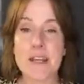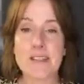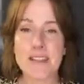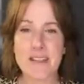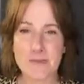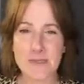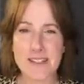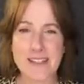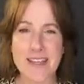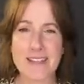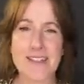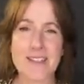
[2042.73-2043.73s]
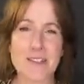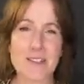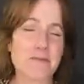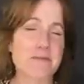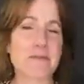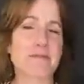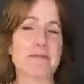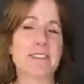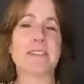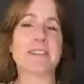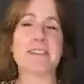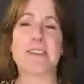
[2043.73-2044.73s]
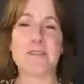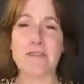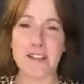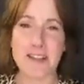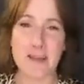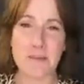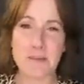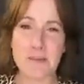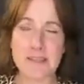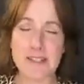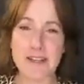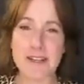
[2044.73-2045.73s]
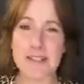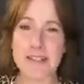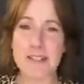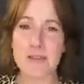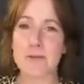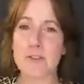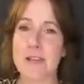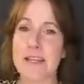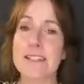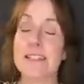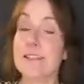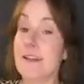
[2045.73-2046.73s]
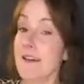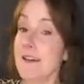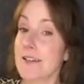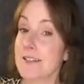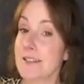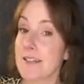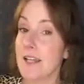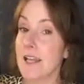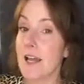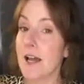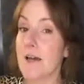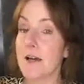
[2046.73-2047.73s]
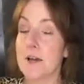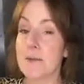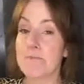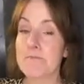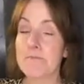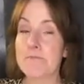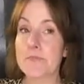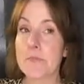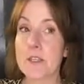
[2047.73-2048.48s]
mean, I said that really sassy to you. You didn't know. A lot of people said I did that role. I did not. I'm